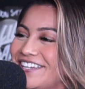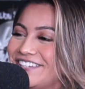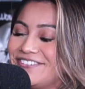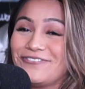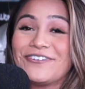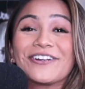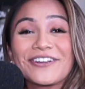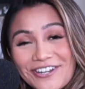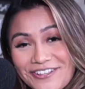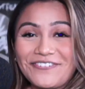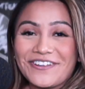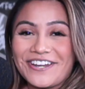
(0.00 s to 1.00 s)
we're going to
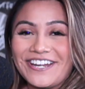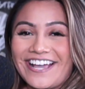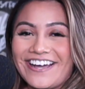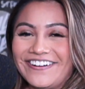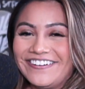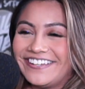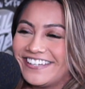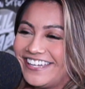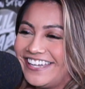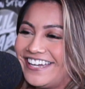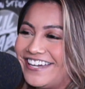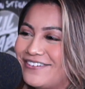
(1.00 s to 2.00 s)
figure it out.
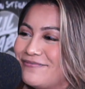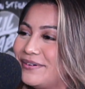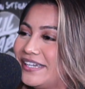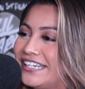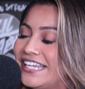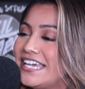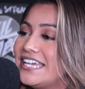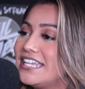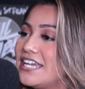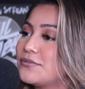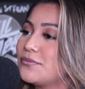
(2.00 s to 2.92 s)
But yes,